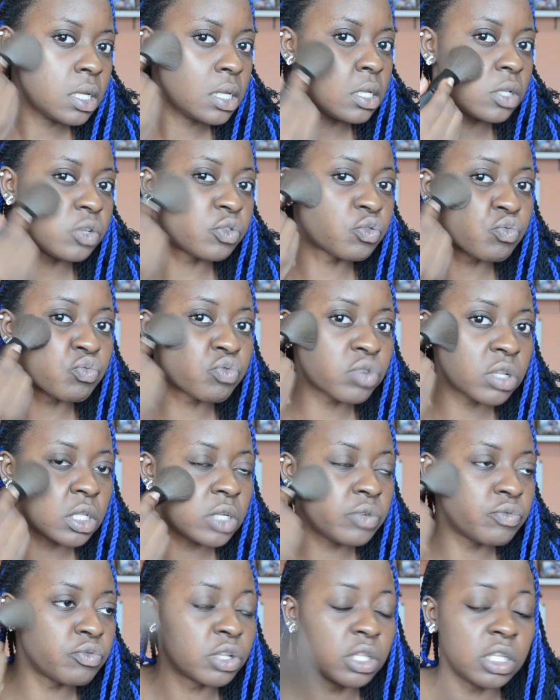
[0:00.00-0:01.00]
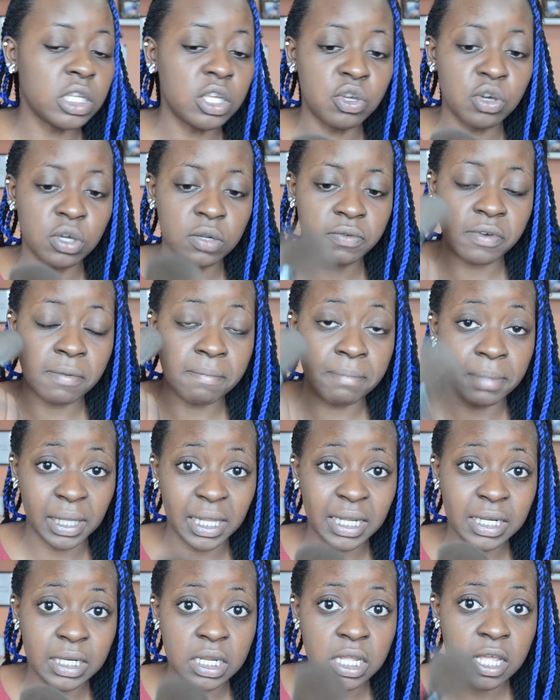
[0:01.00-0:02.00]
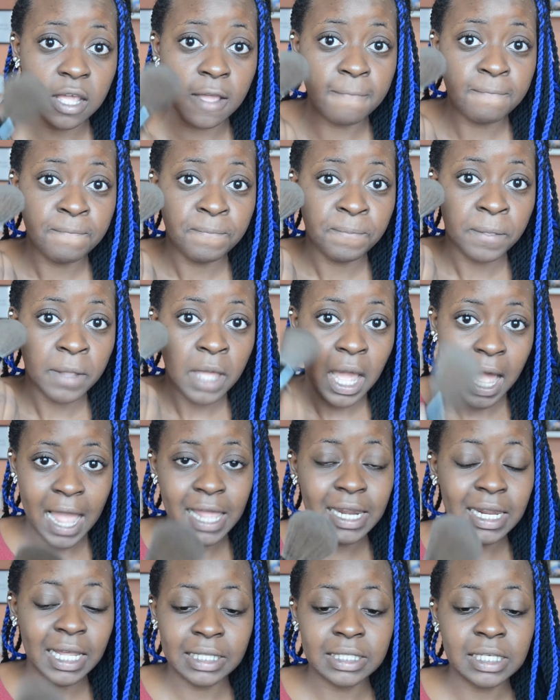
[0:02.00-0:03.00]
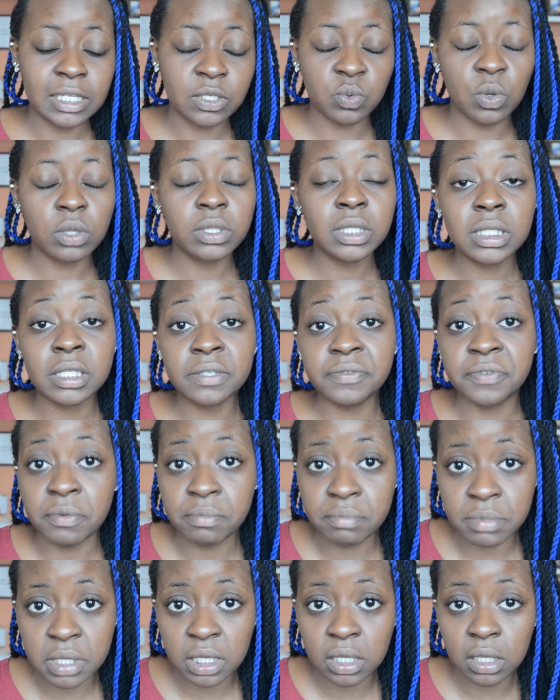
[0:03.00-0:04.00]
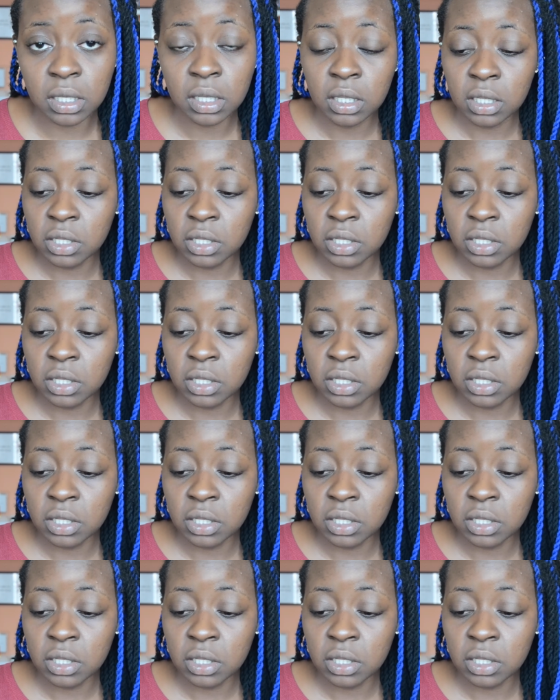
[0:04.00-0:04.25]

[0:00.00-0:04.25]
It's really good for blending highlight as well. This is for me.